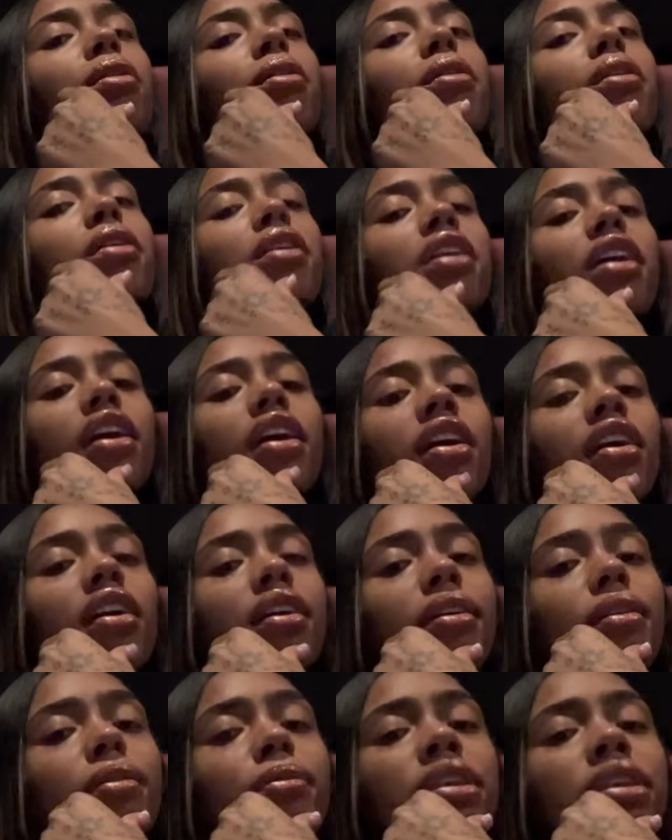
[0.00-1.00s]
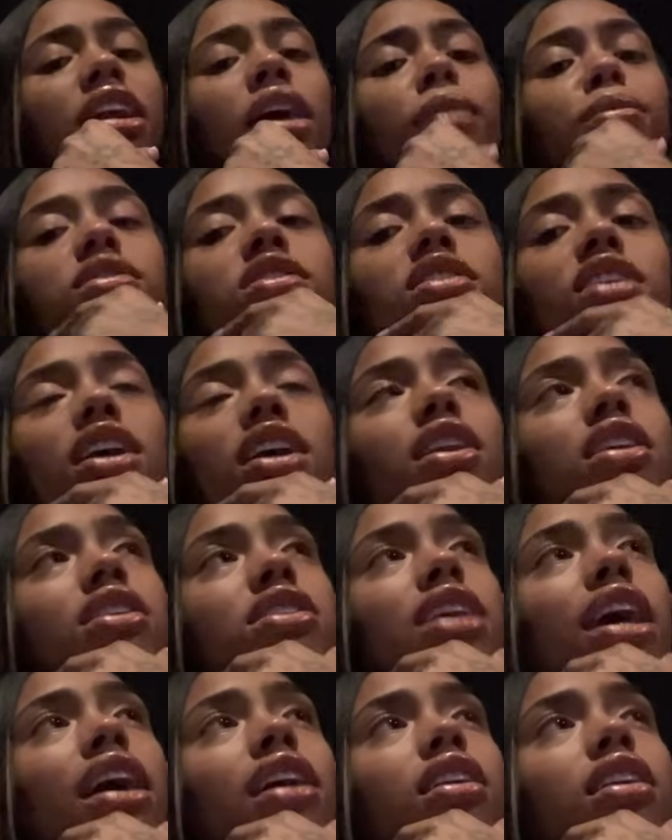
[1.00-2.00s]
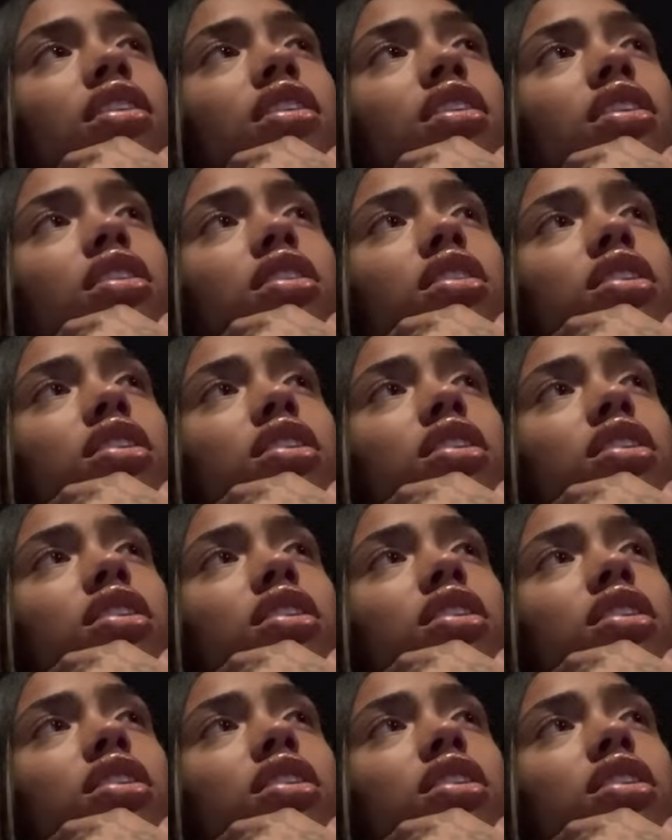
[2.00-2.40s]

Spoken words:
Okay. Then I'm gonna just get the salad then.